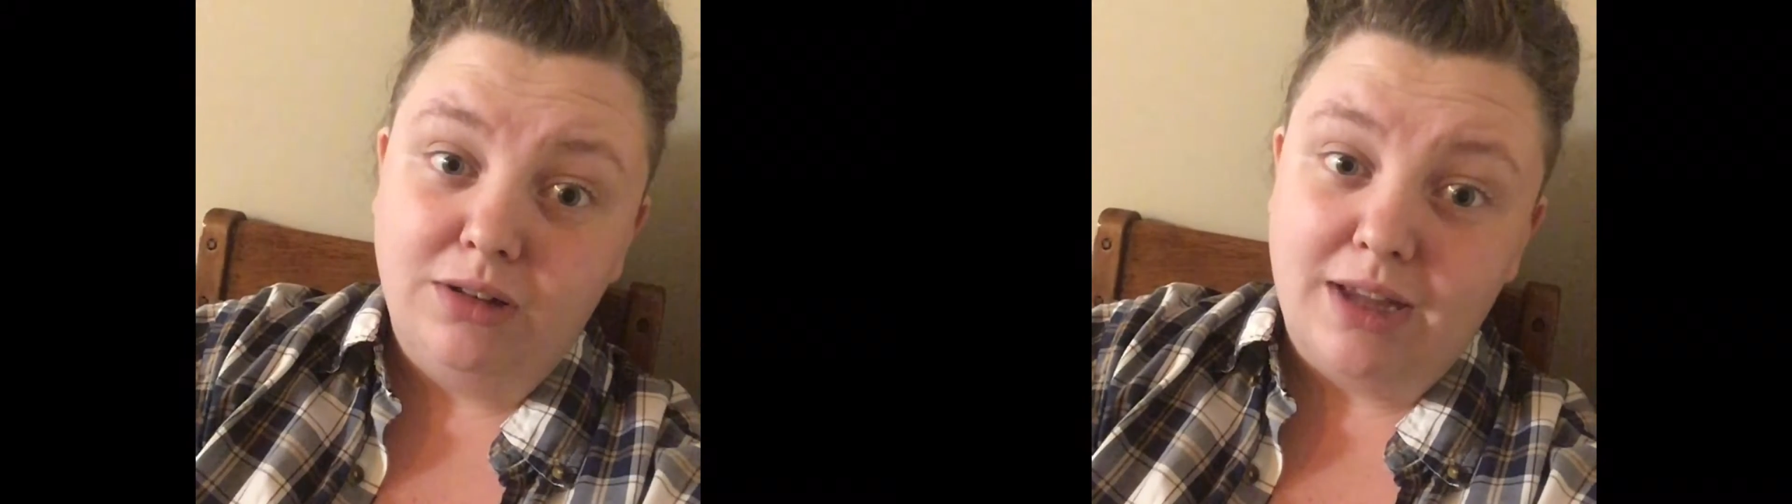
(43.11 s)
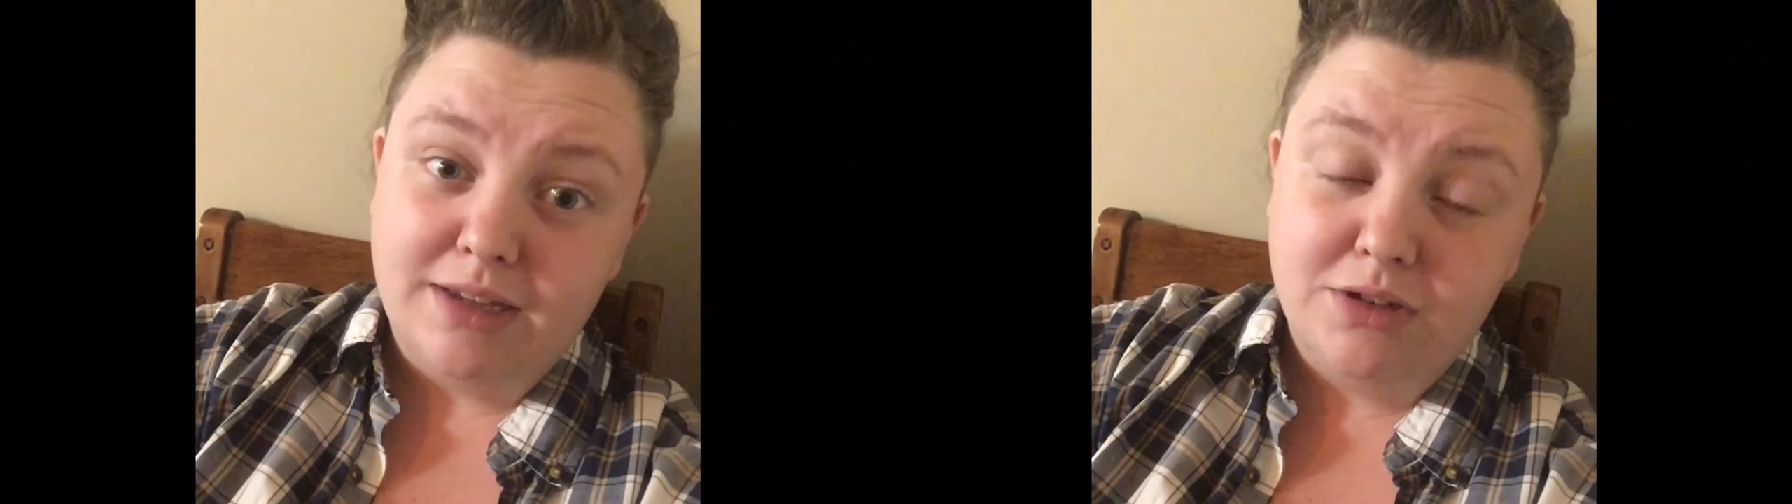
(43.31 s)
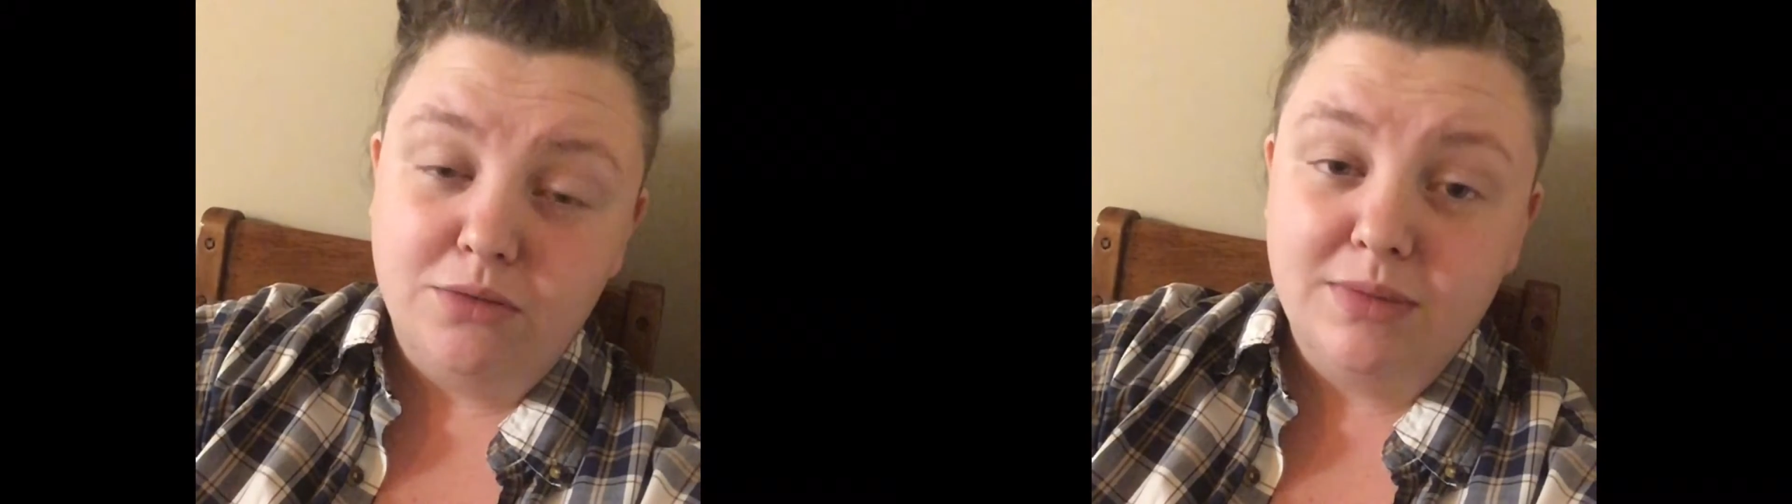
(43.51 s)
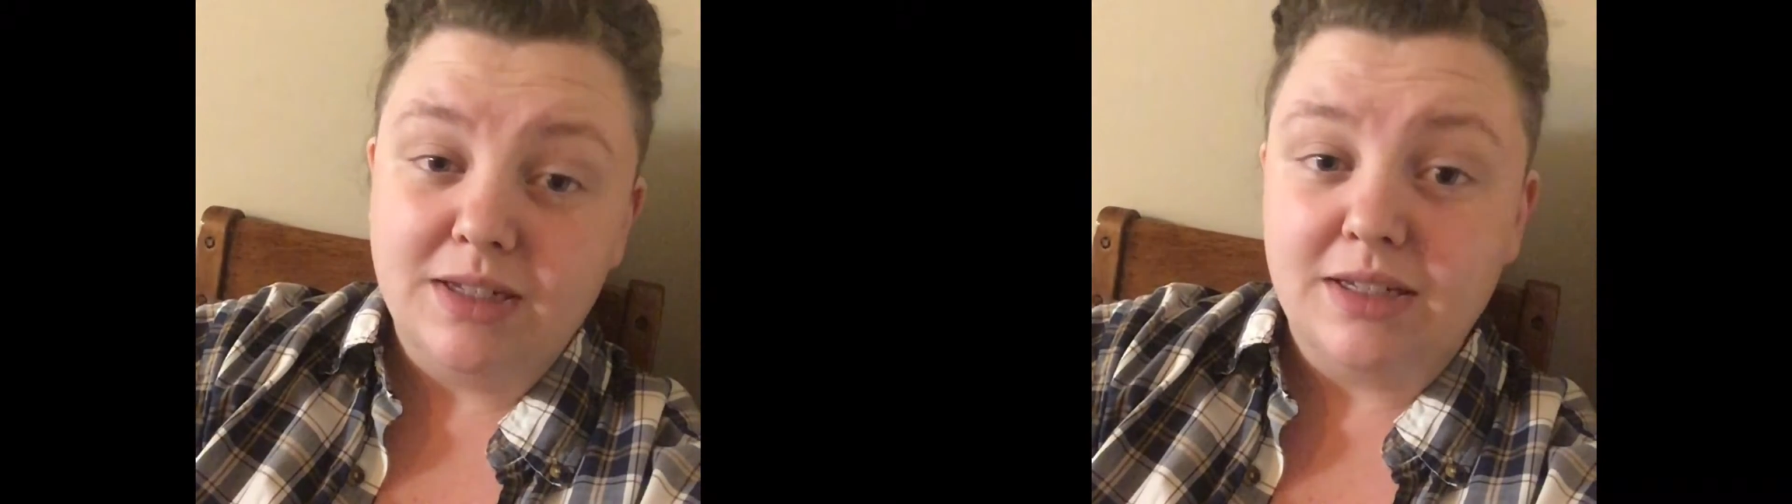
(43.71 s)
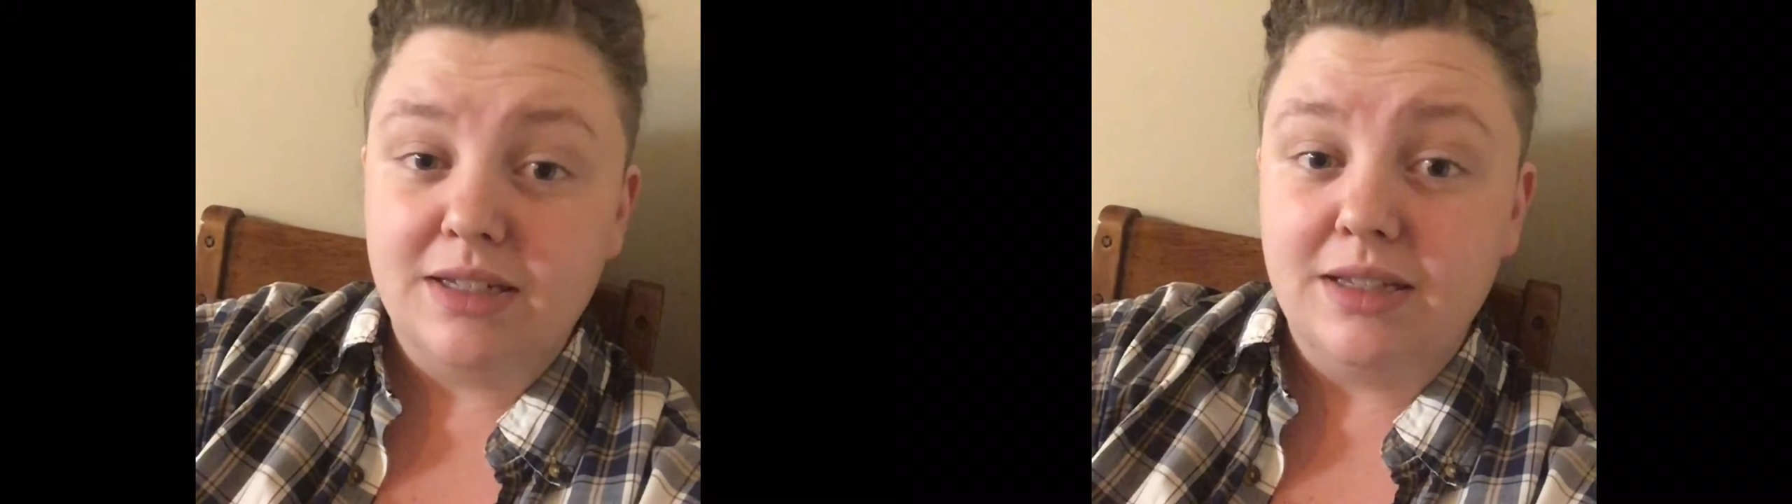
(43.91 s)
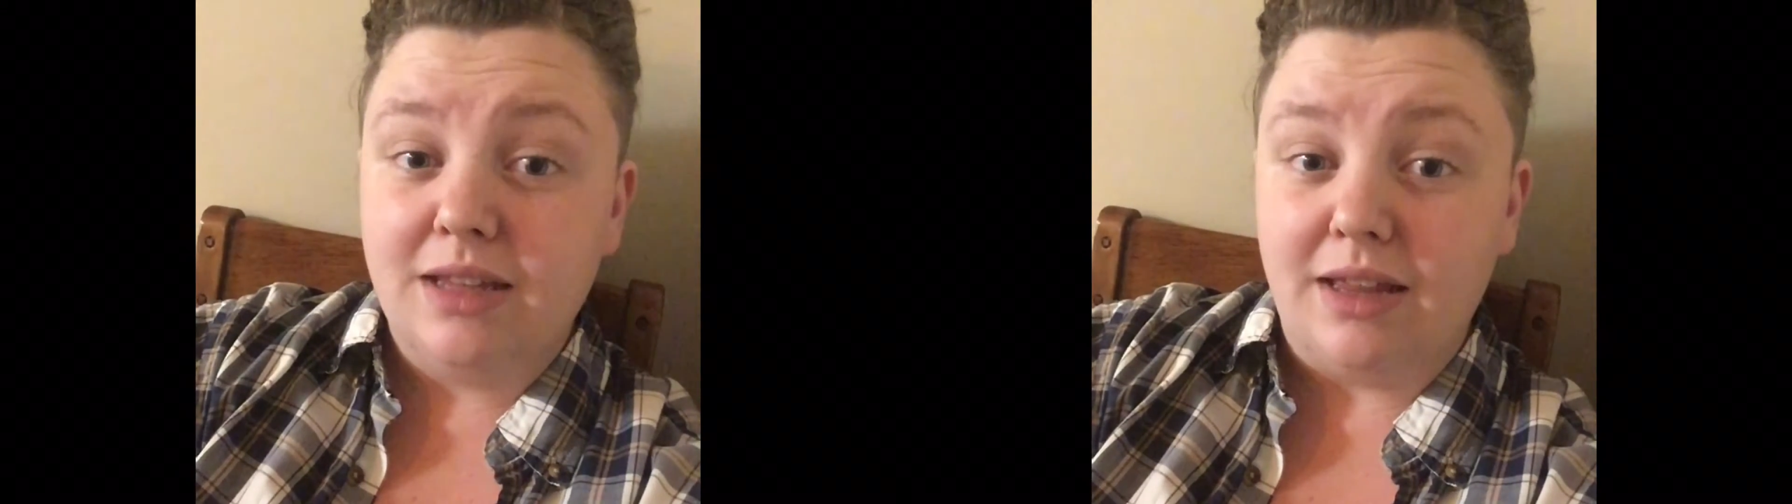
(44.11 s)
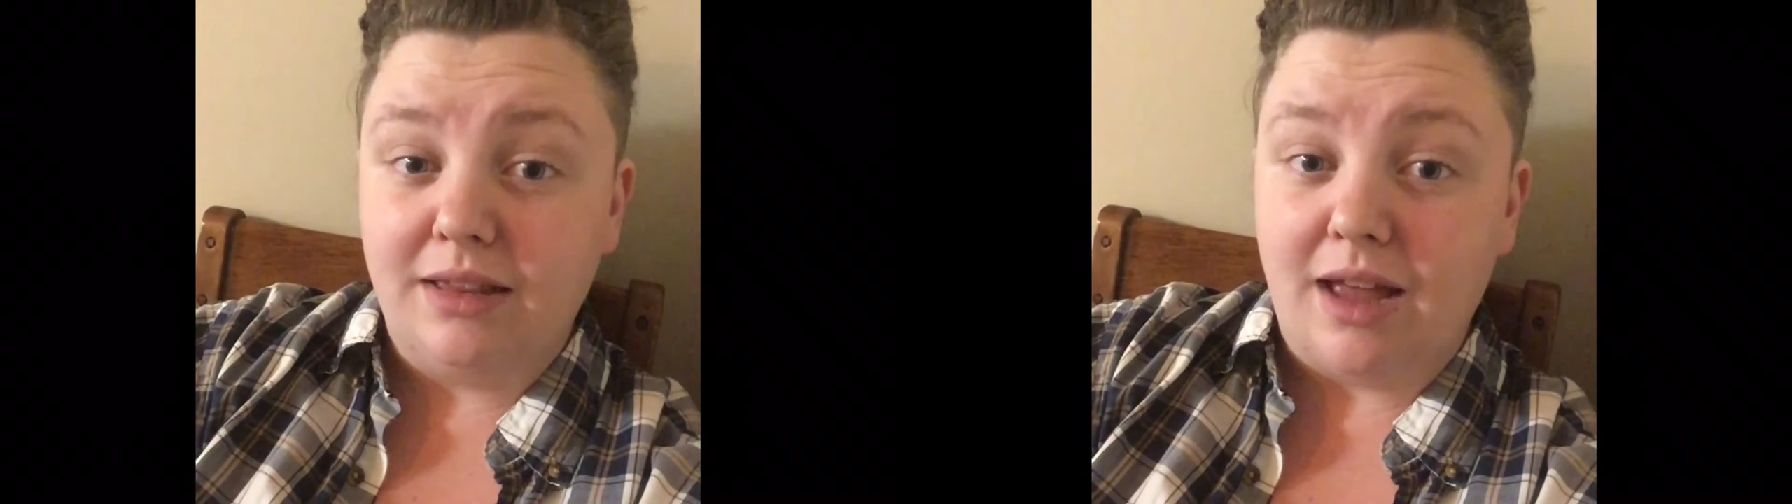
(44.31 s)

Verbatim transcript: less homes listed than